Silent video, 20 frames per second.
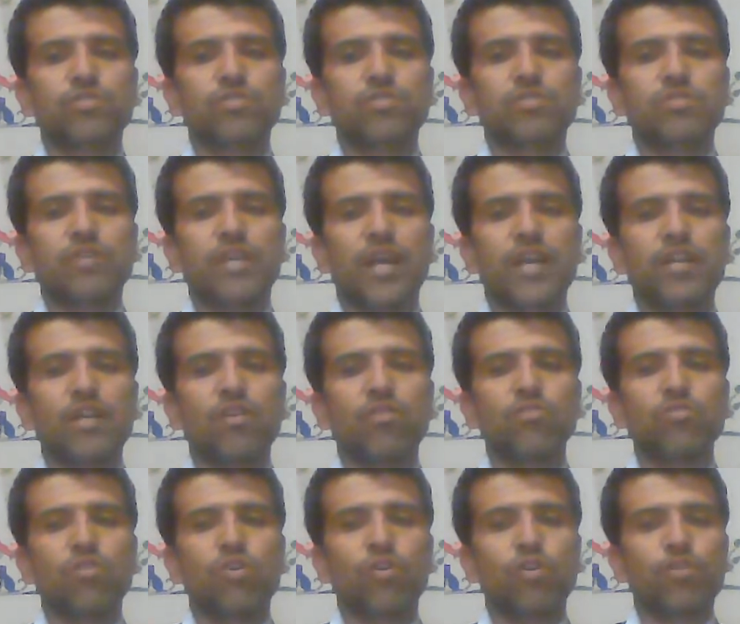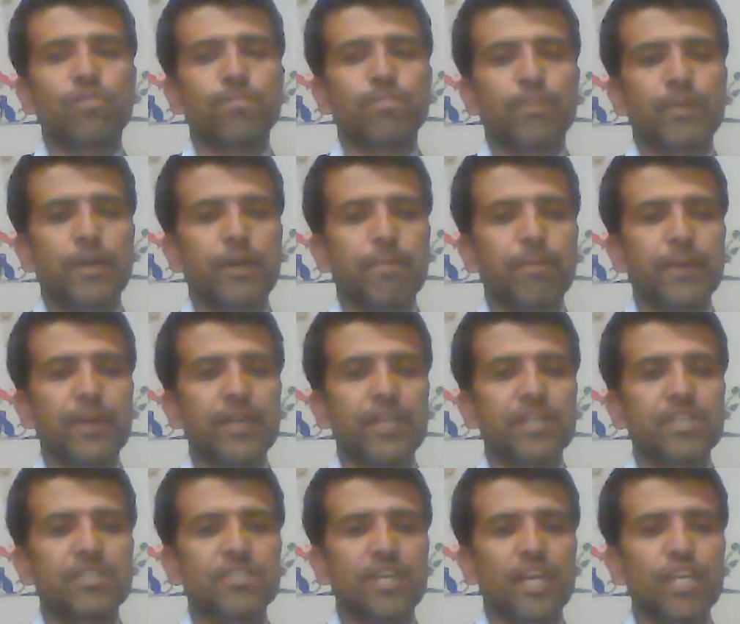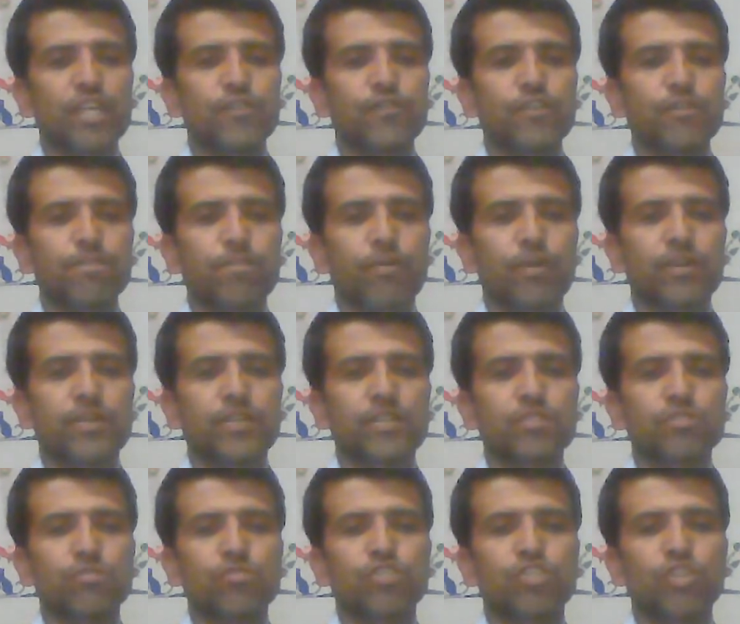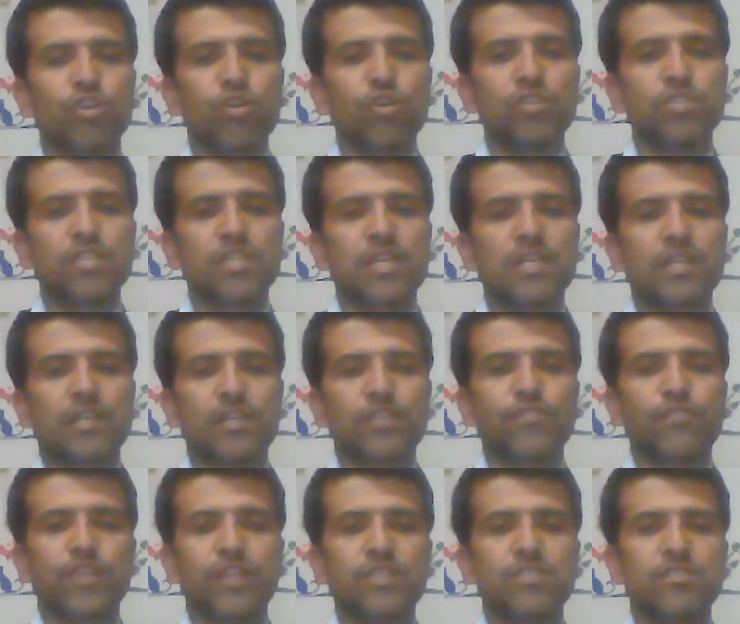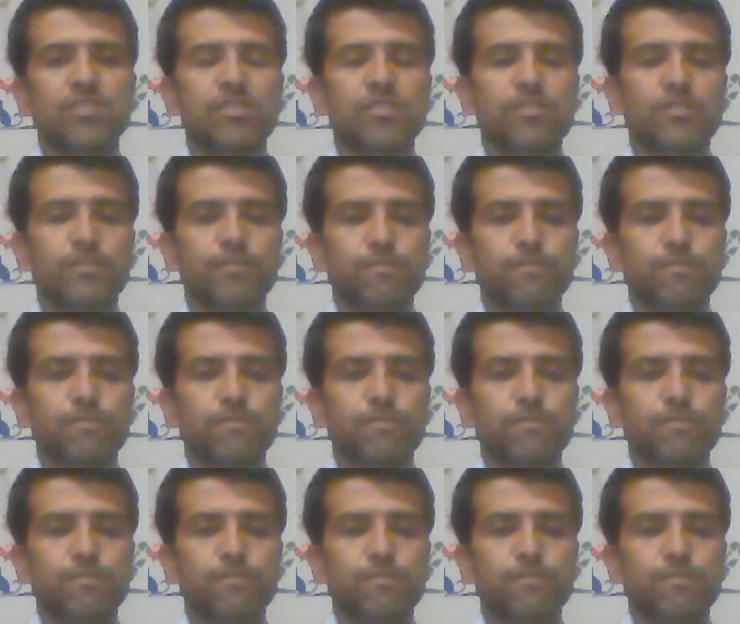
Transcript: handout or preparing scientific patterns on geological conferences.